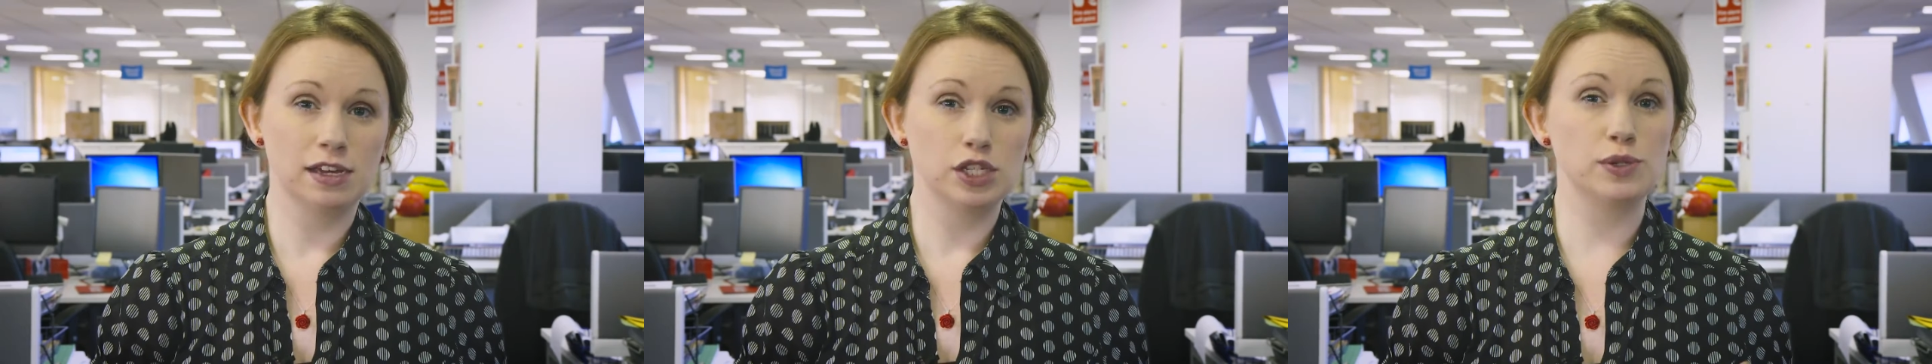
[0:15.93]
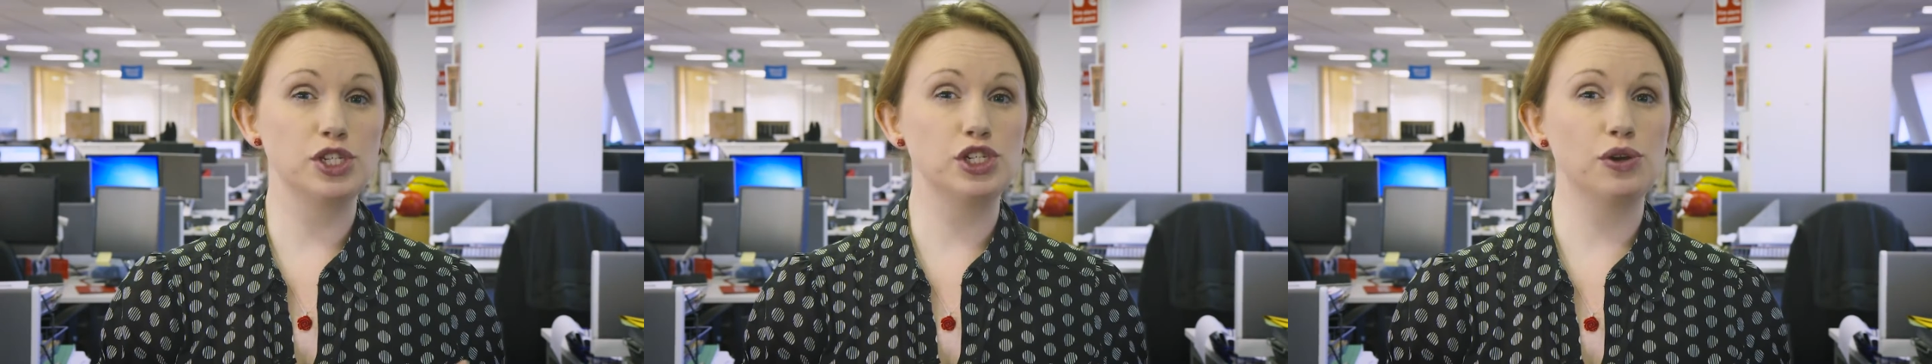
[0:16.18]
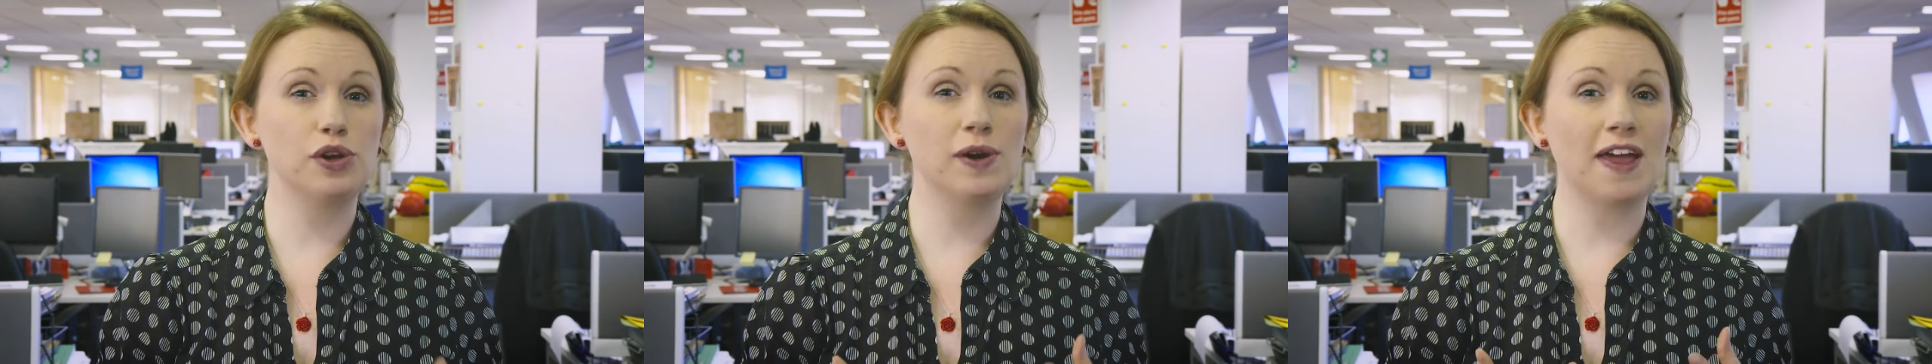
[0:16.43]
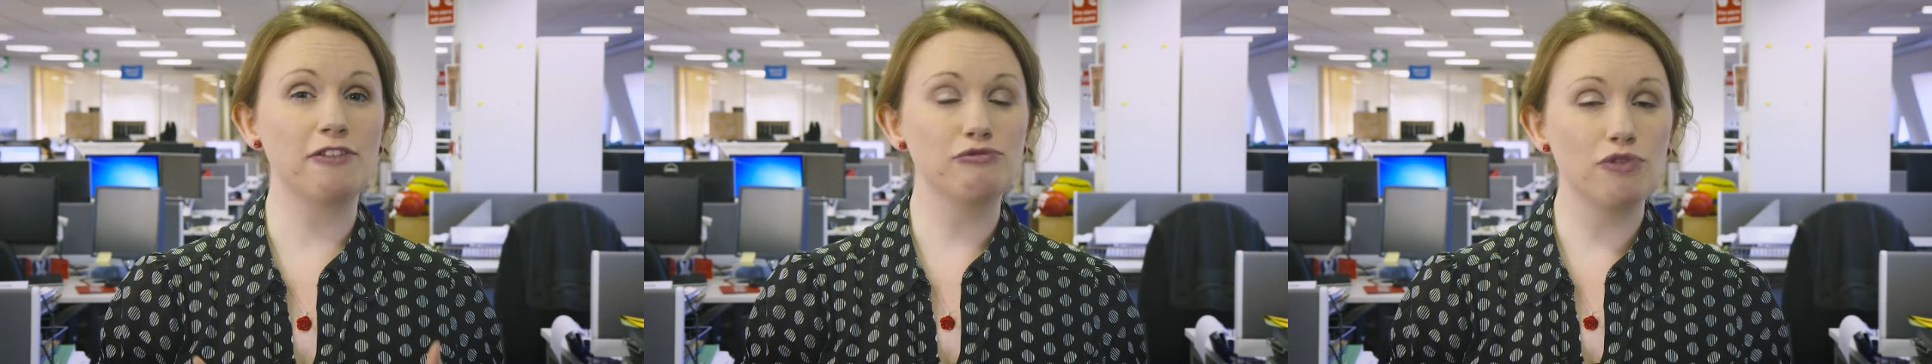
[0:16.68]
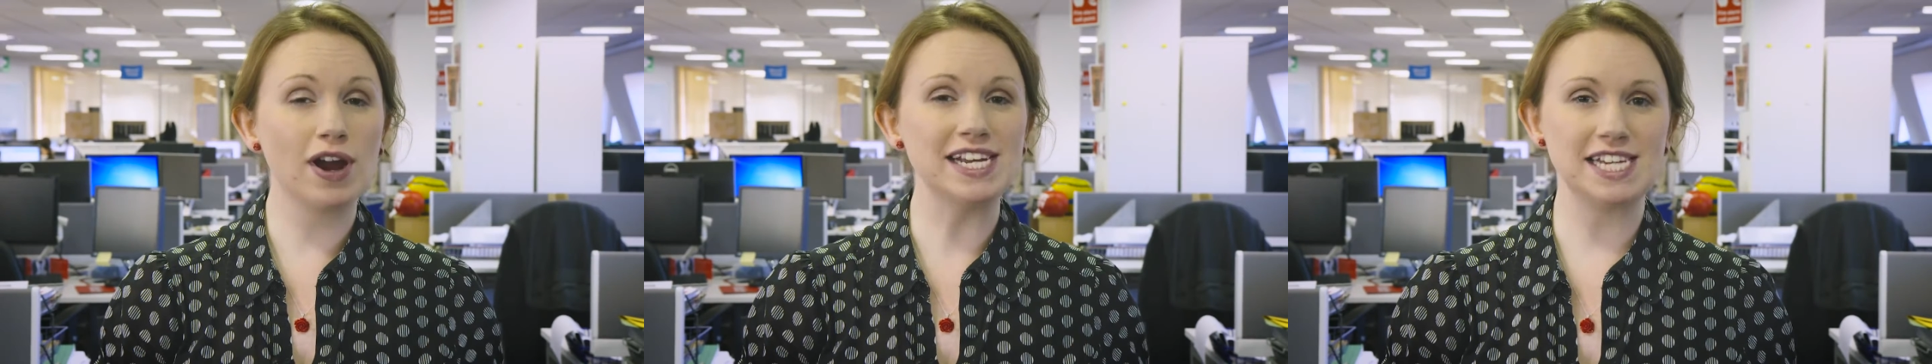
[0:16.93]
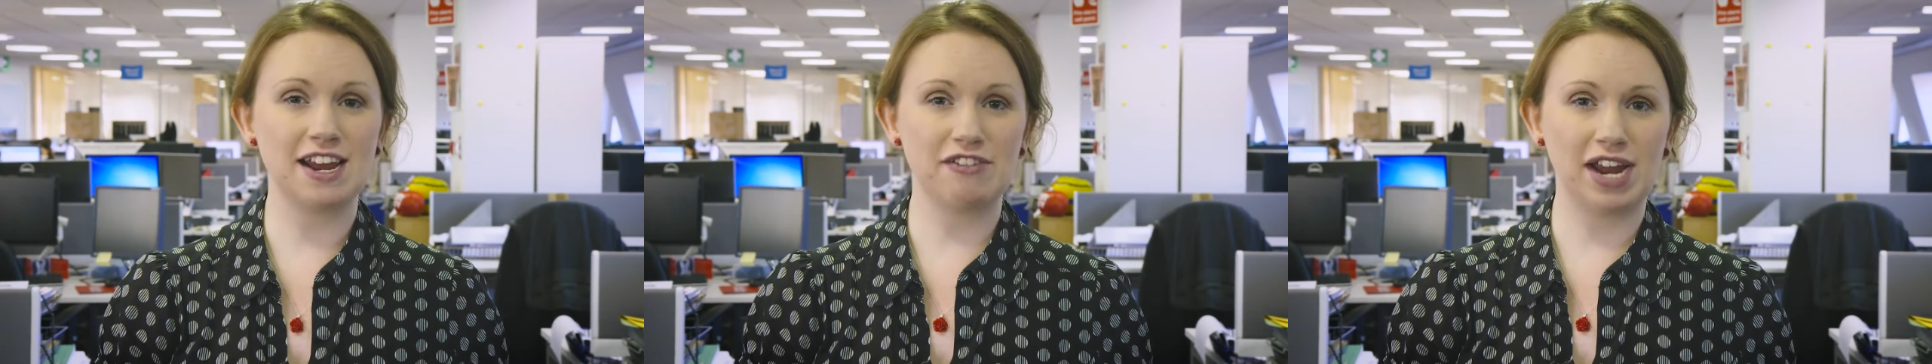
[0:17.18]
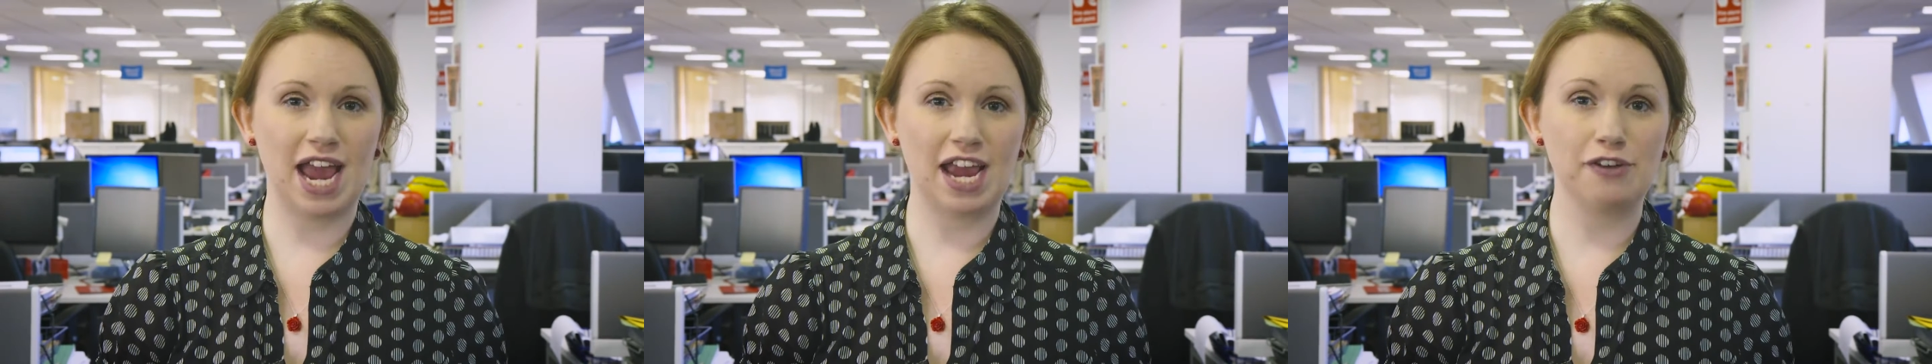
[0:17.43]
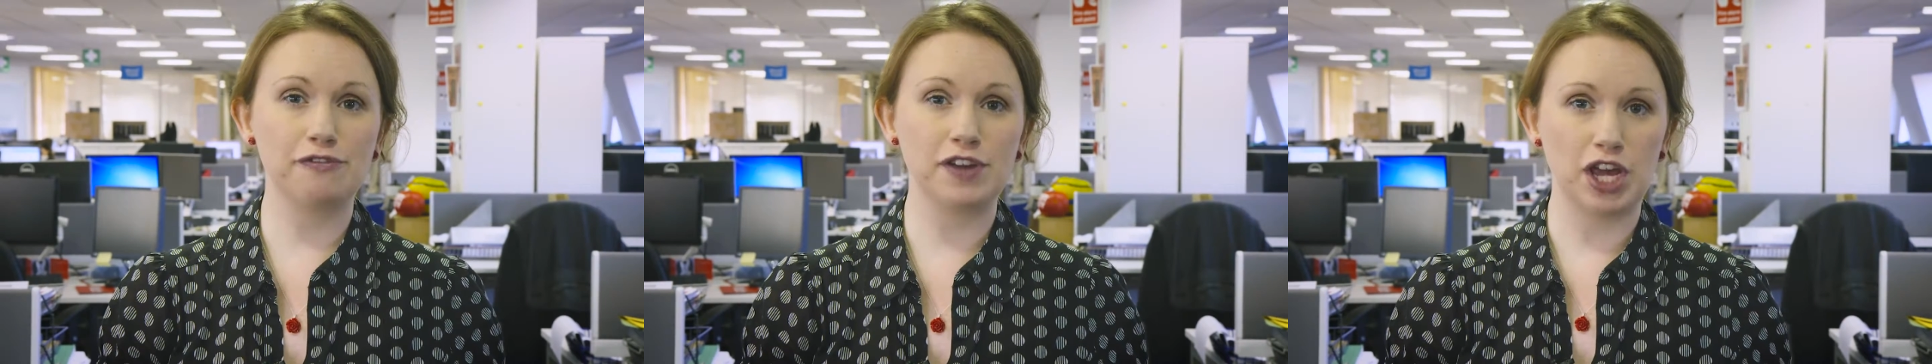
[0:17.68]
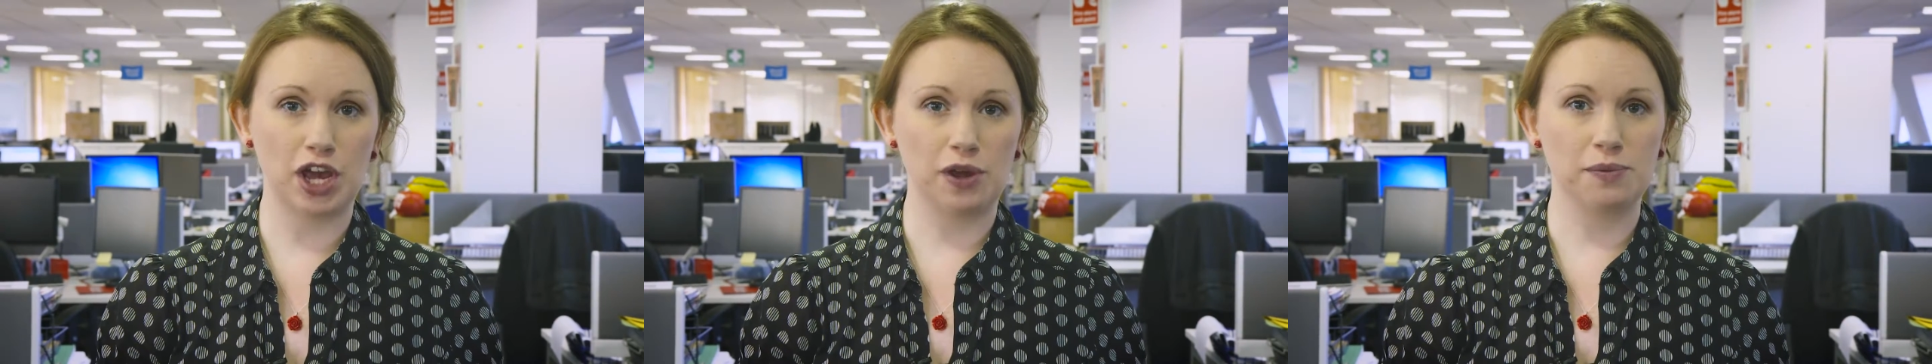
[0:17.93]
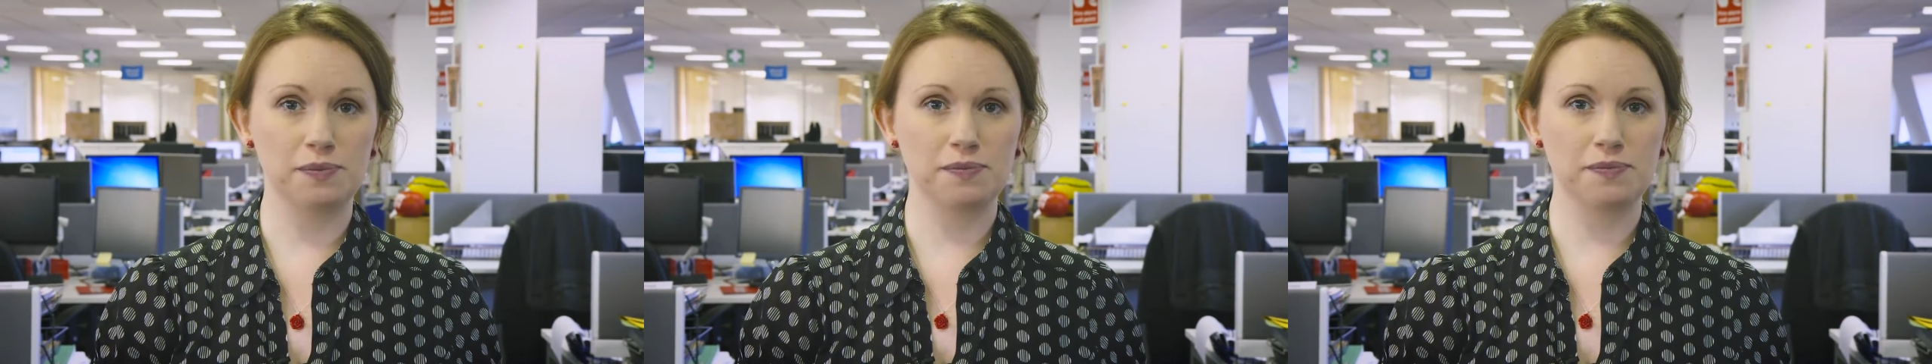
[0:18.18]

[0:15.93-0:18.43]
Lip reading: to ensure you get the right hearing aid for you.